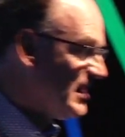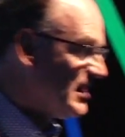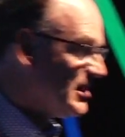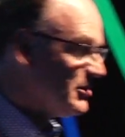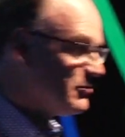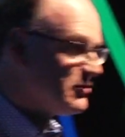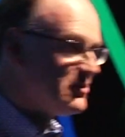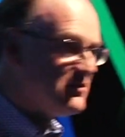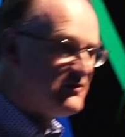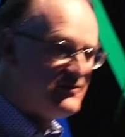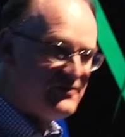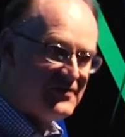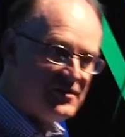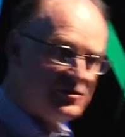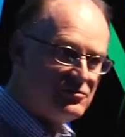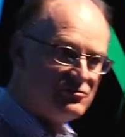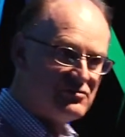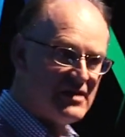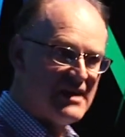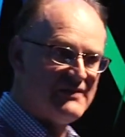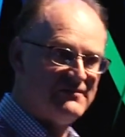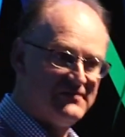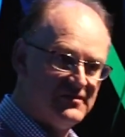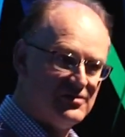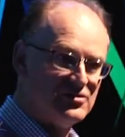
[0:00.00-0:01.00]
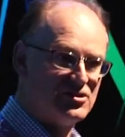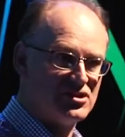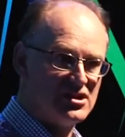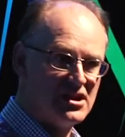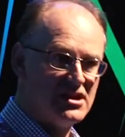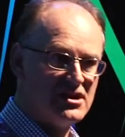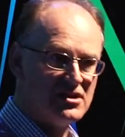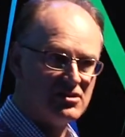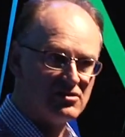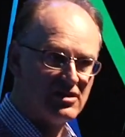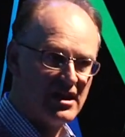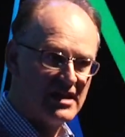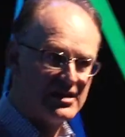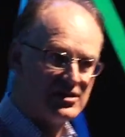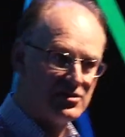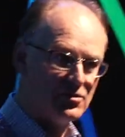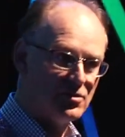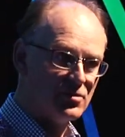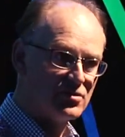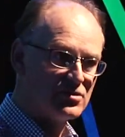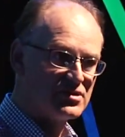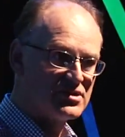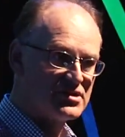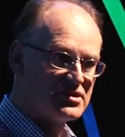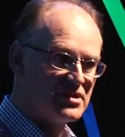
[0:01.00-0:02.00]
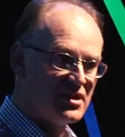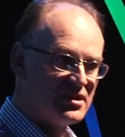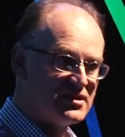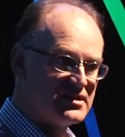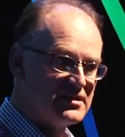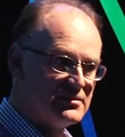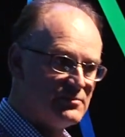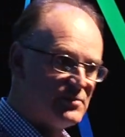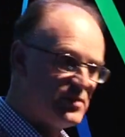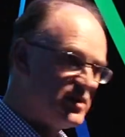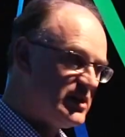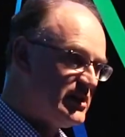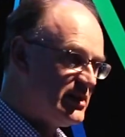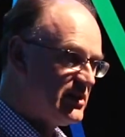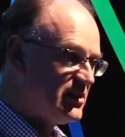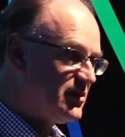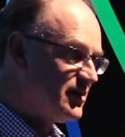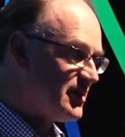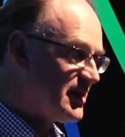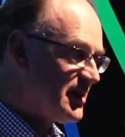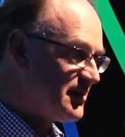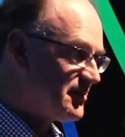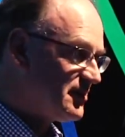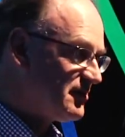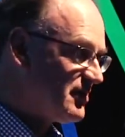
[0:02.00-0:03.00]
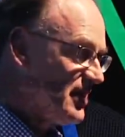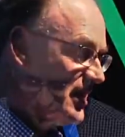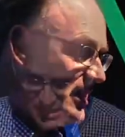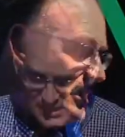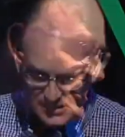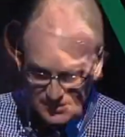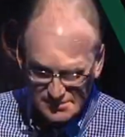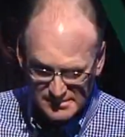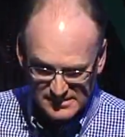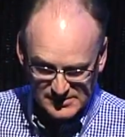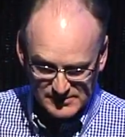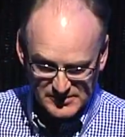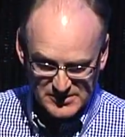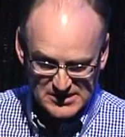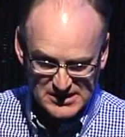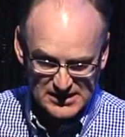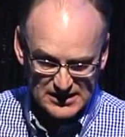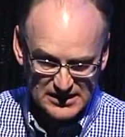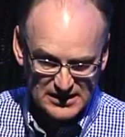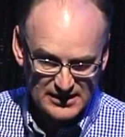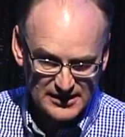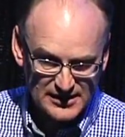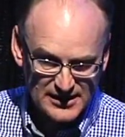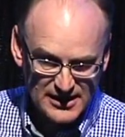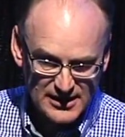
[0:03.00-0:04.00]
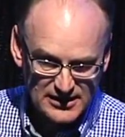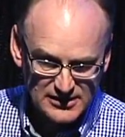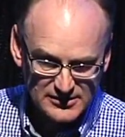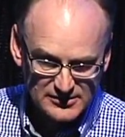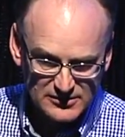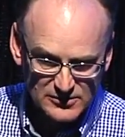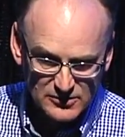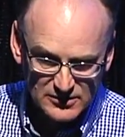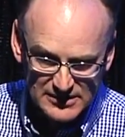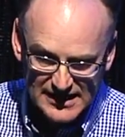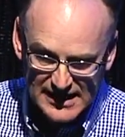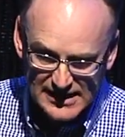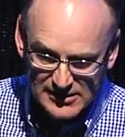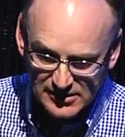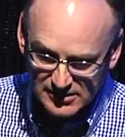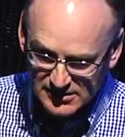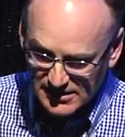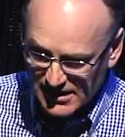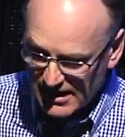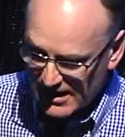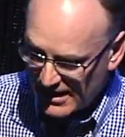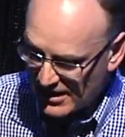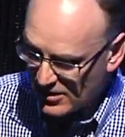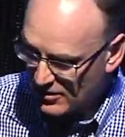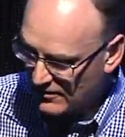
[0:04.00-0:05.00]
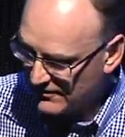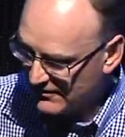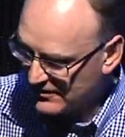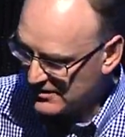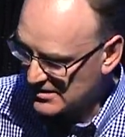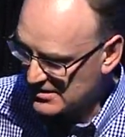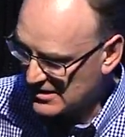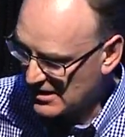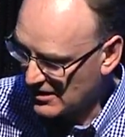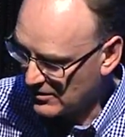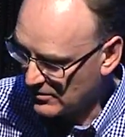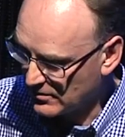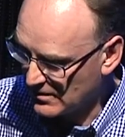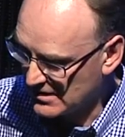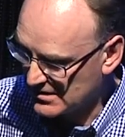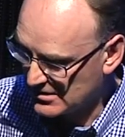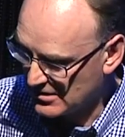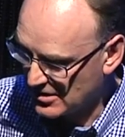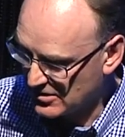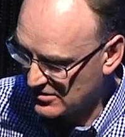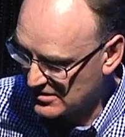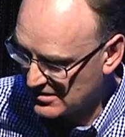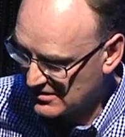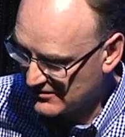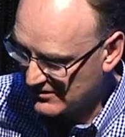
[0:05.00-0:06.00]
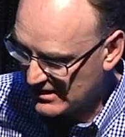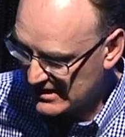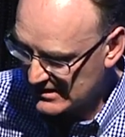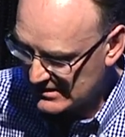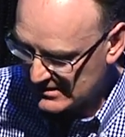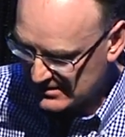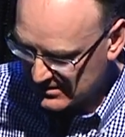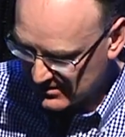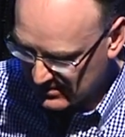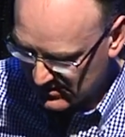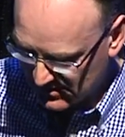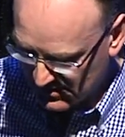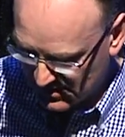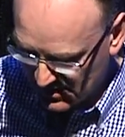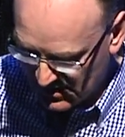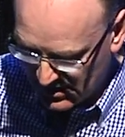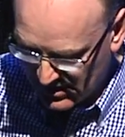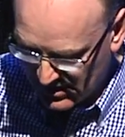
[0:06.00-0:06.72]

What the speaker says: There were a few refugee great auks started breeding on other islands, particularly an island called Eldey off the southwest coast of Iceland,